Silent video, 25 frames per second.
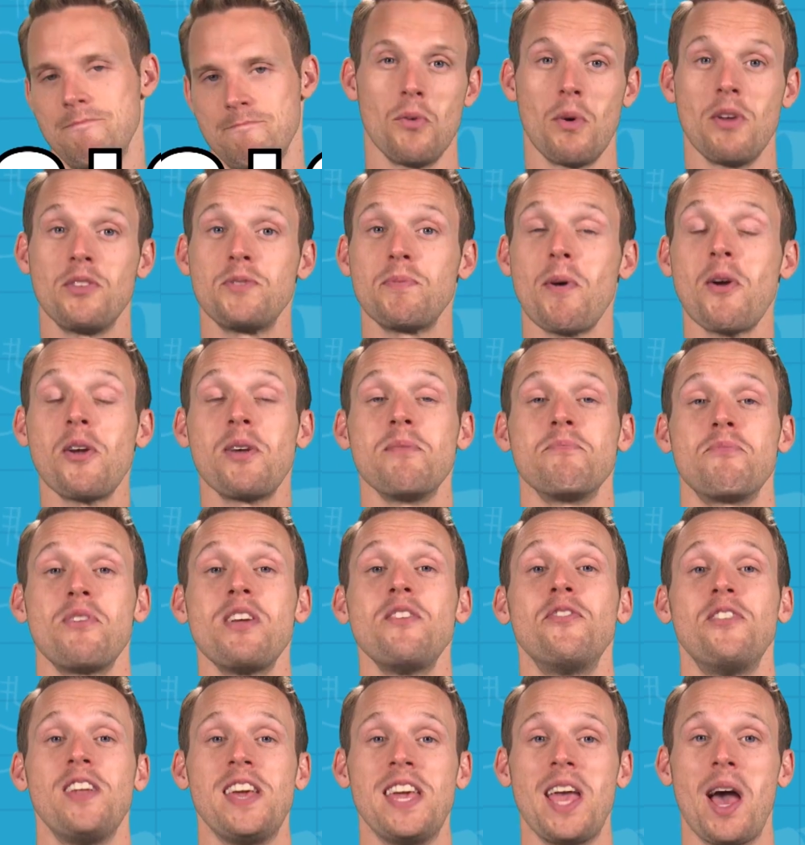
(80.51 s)
We've spoken
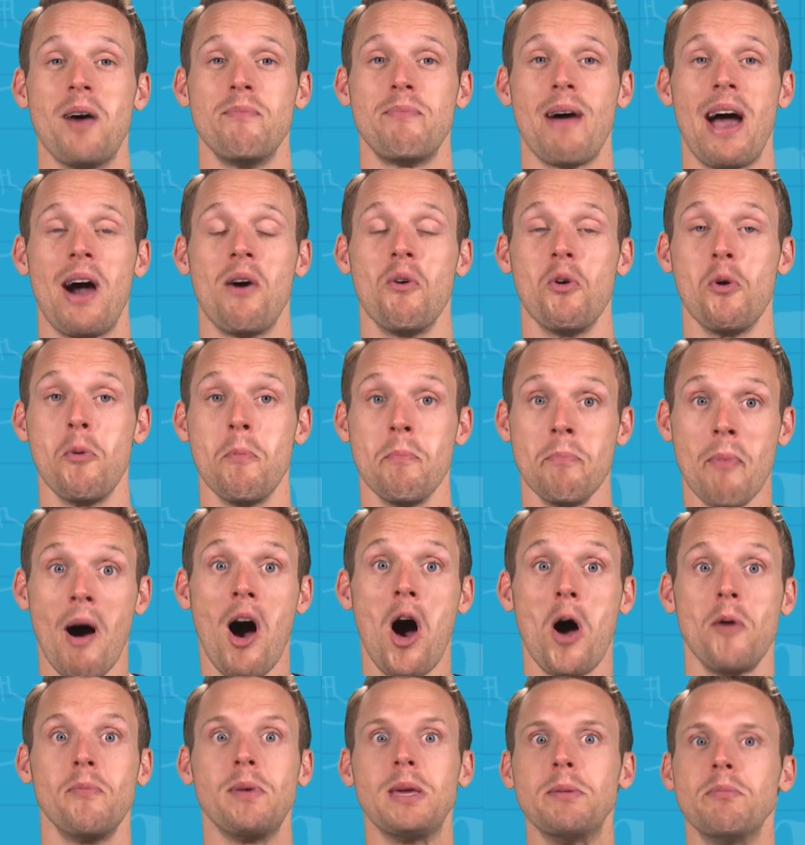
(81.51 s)
briefly about
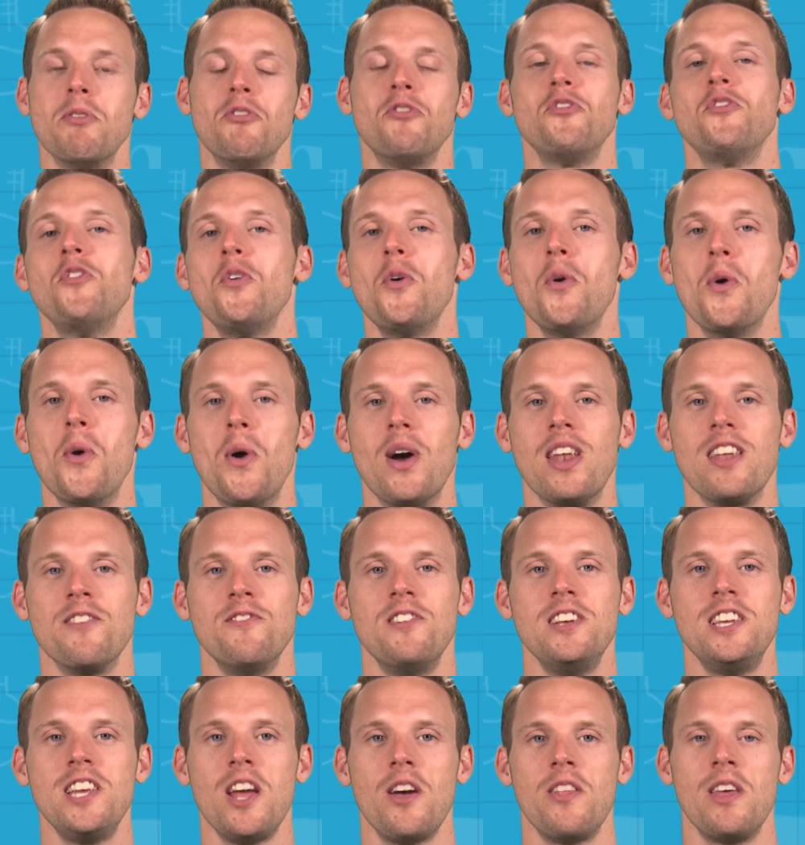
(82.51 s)
umami before in a
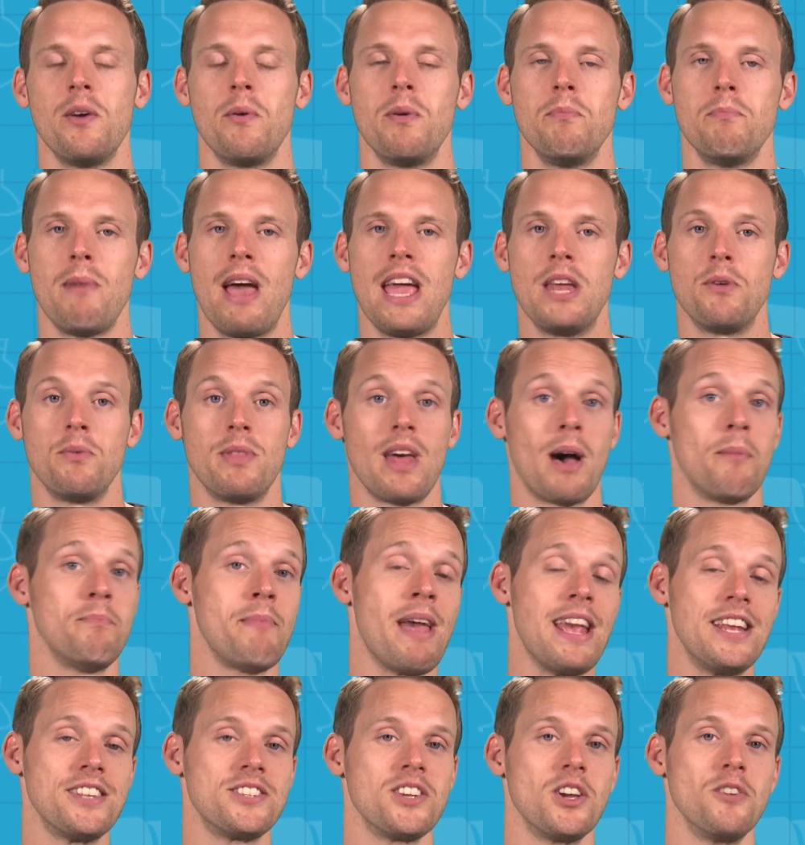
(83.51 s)
video that we made with our
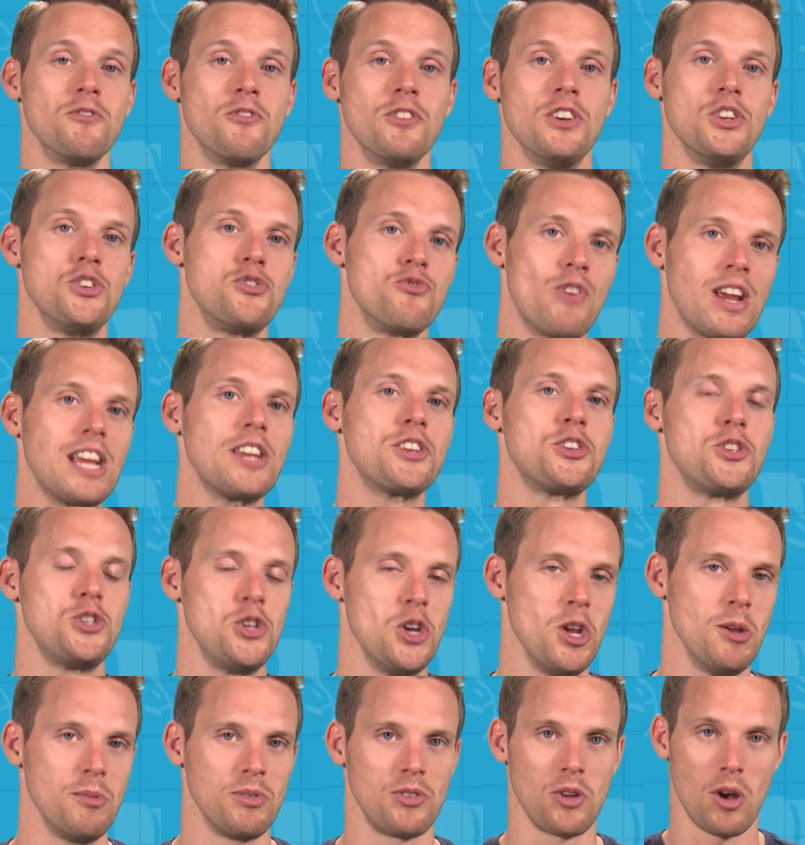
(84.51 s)
mates over at DrinksTube,